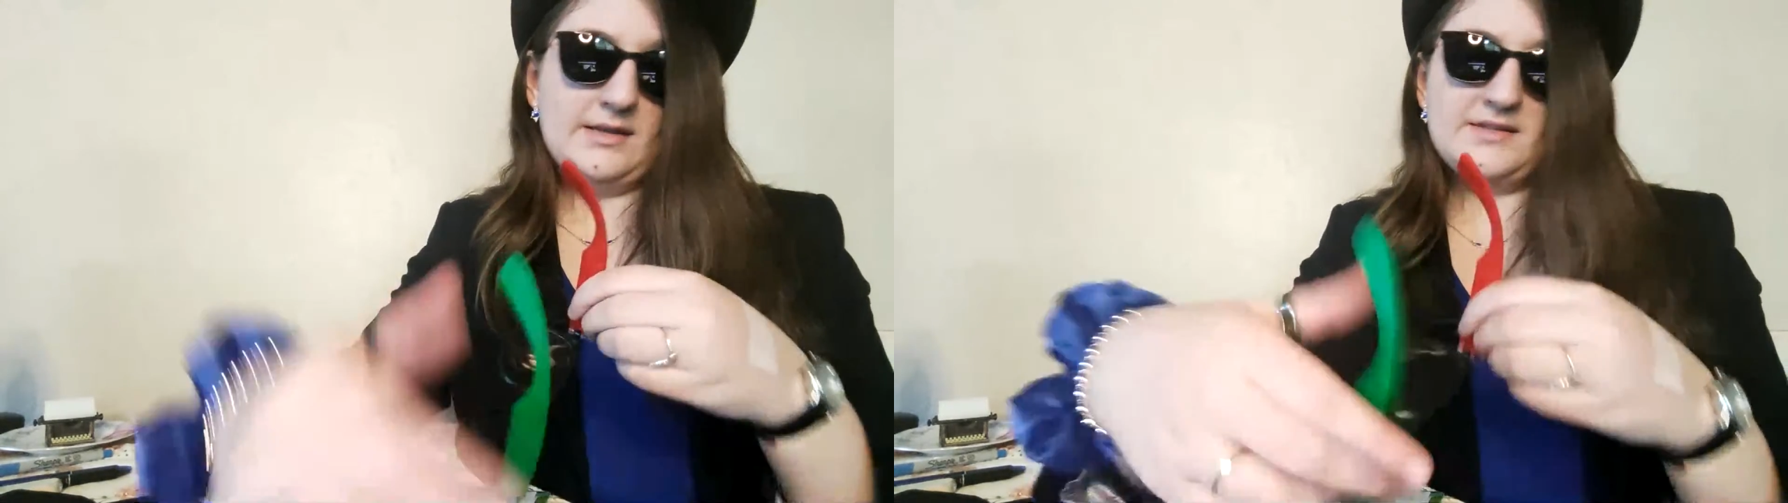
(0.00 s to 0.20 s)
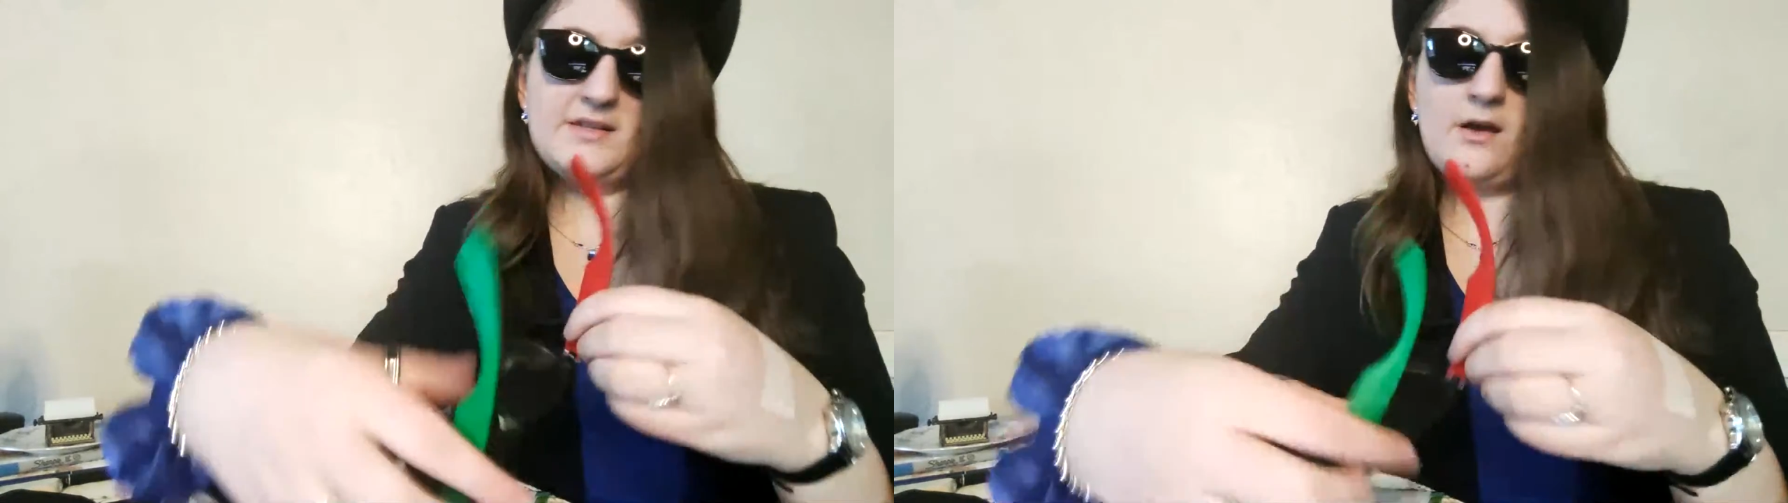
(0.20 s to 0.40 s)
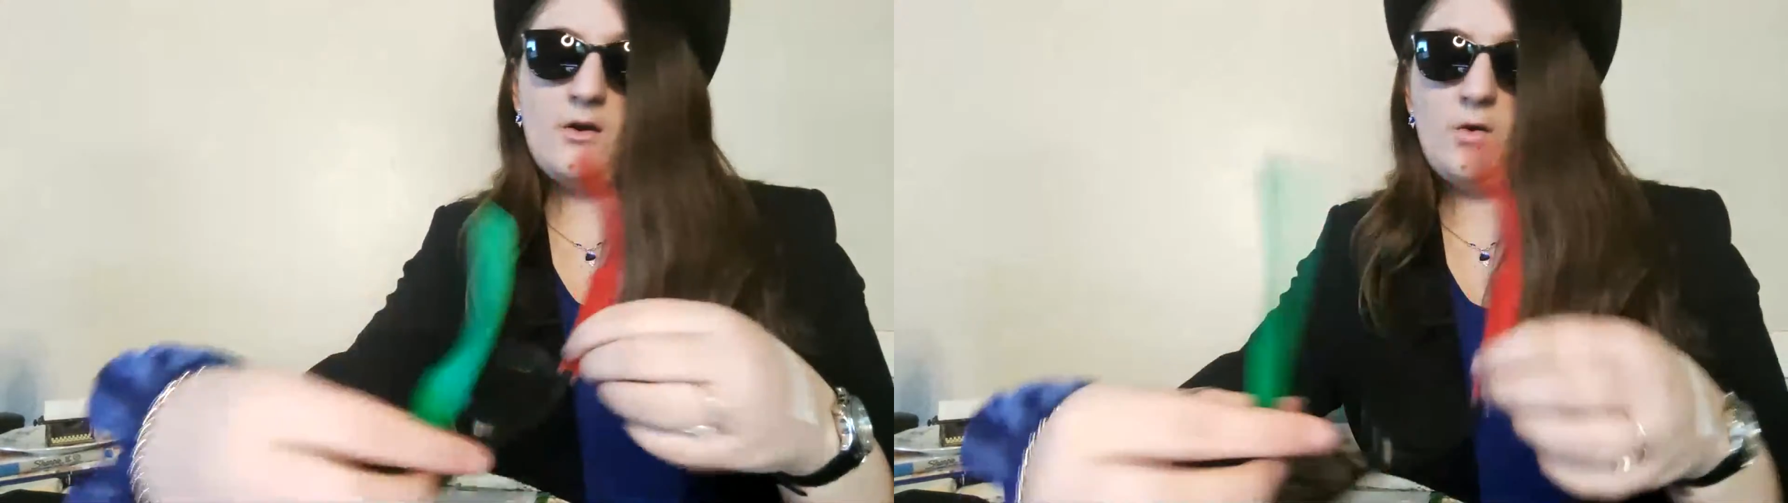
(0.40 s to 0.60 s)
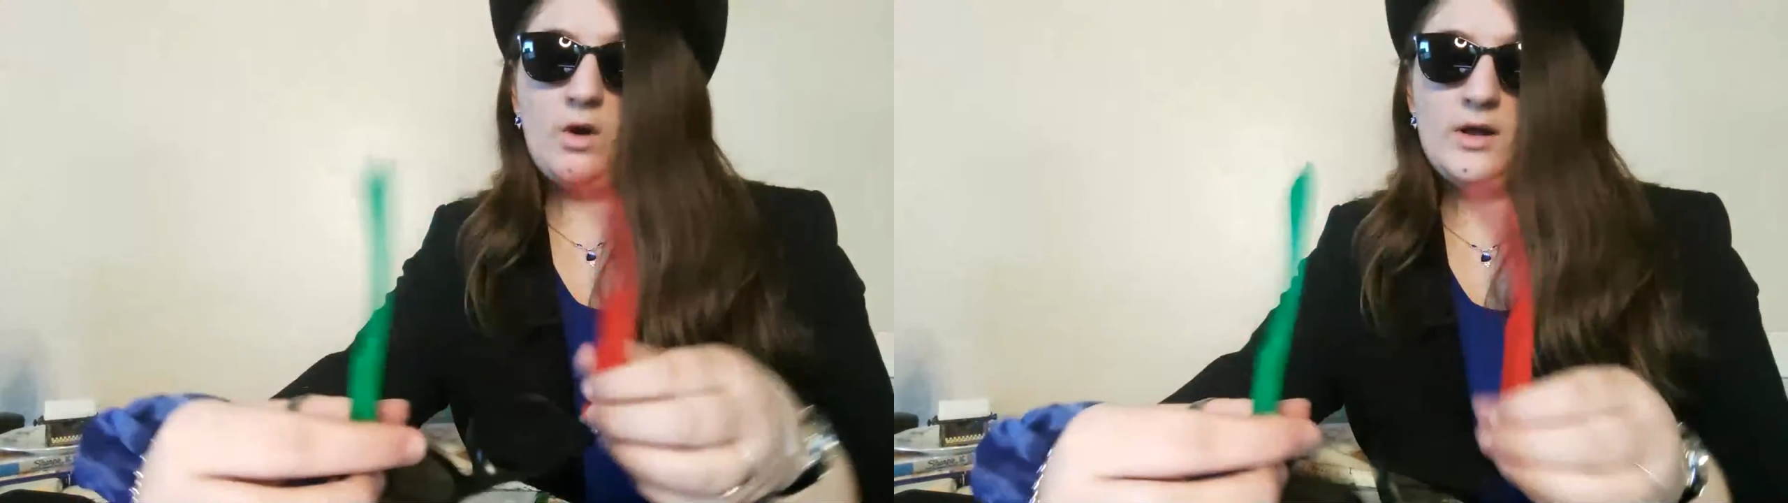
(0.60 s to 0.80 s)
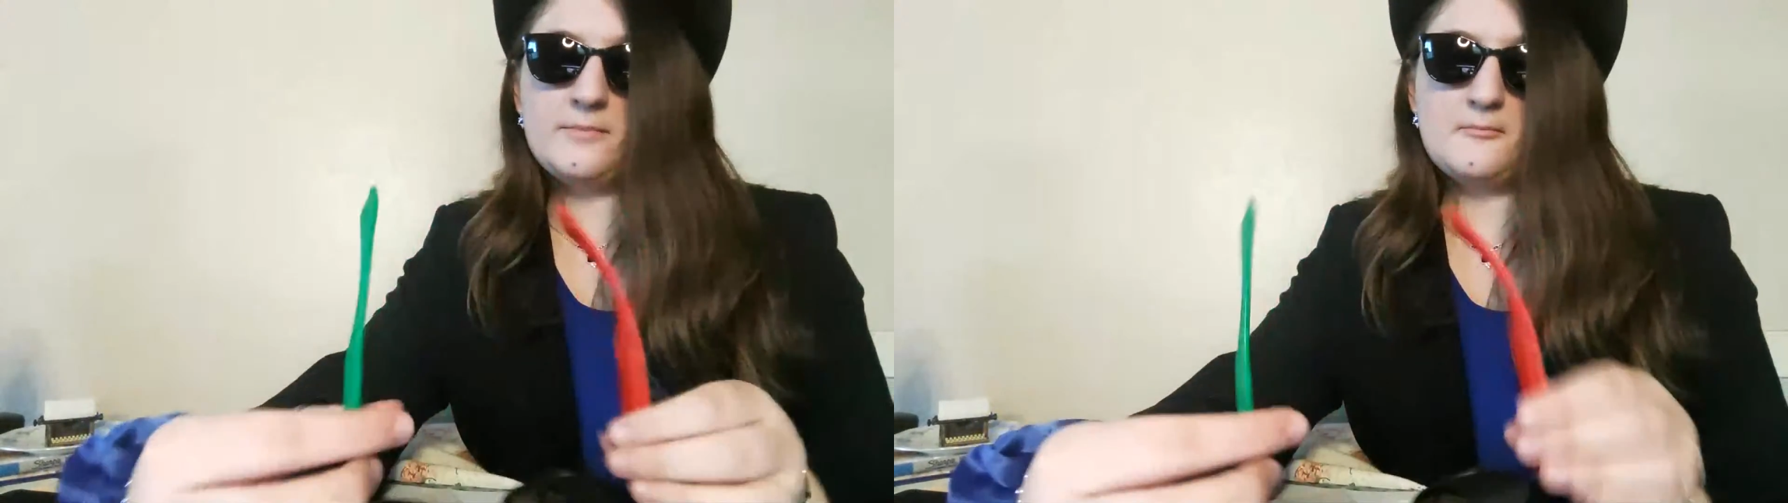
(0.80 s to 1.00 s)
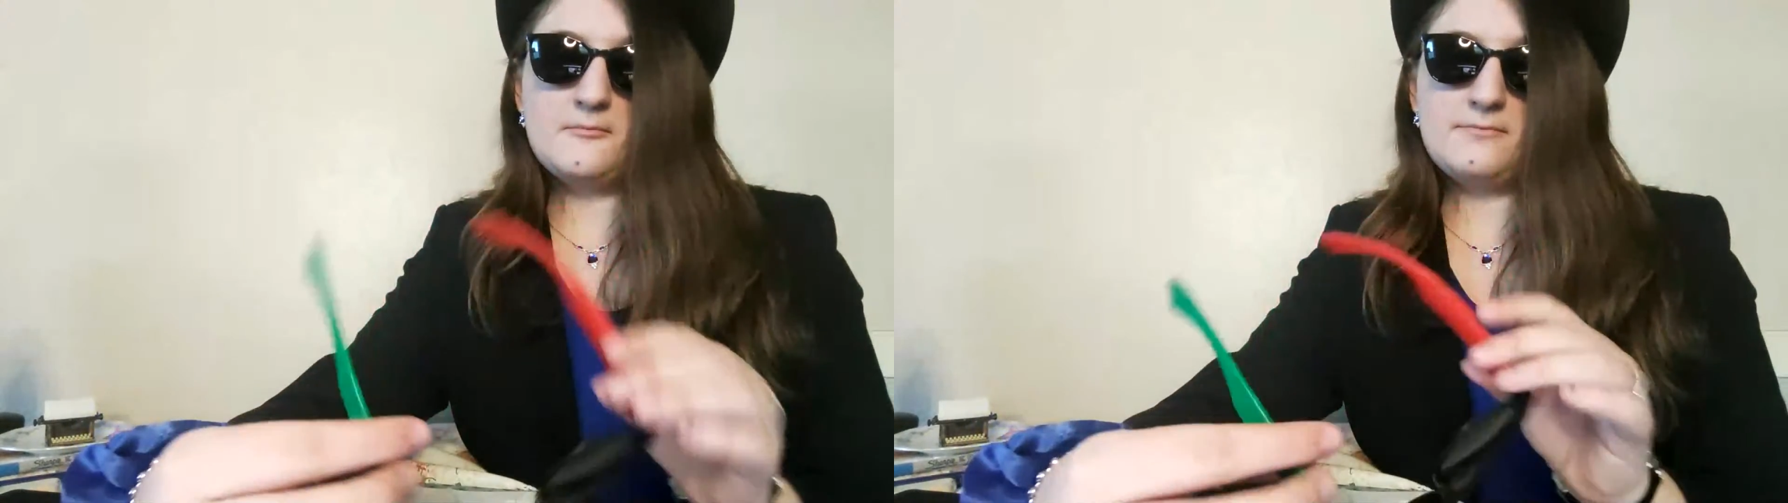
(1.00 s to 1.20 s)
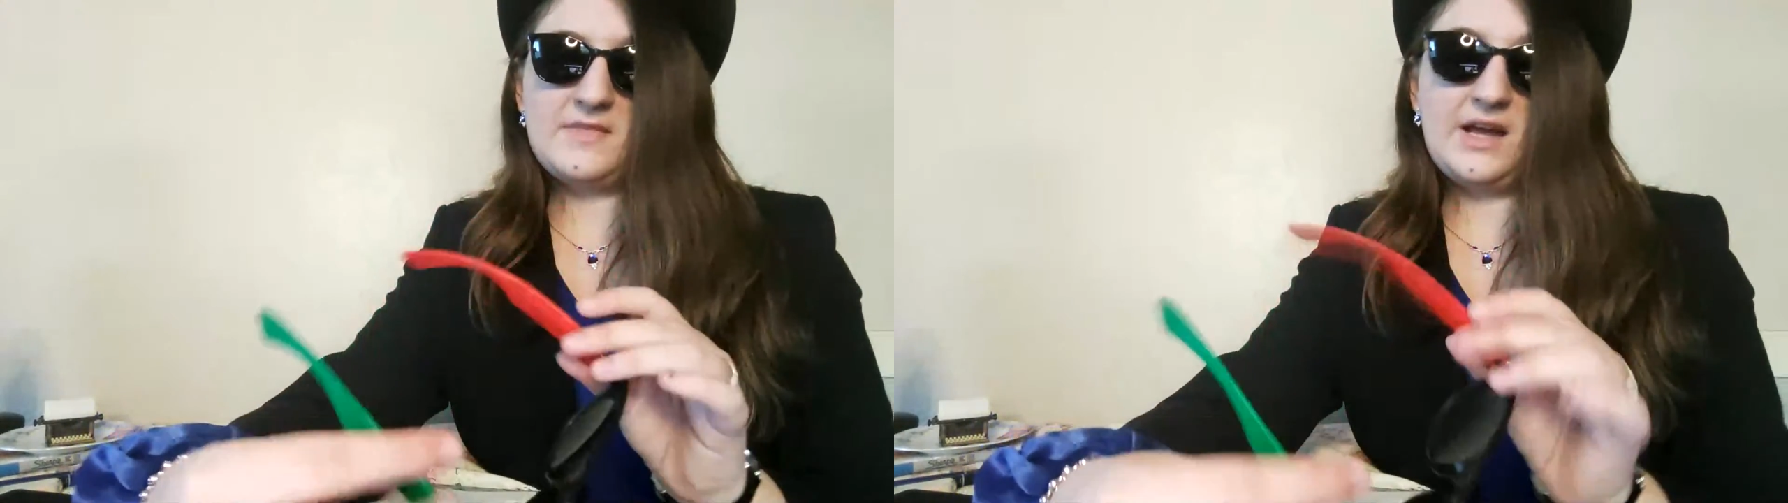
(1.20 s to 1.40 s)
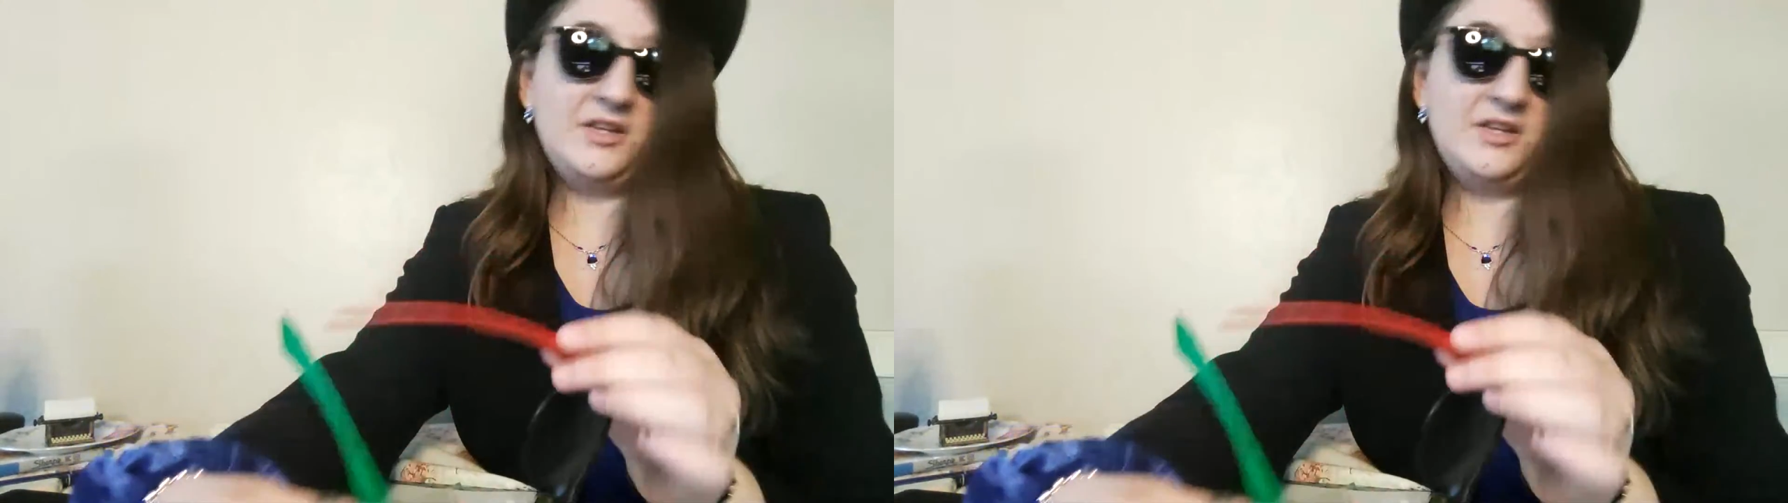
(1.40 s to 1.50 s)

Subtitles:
So I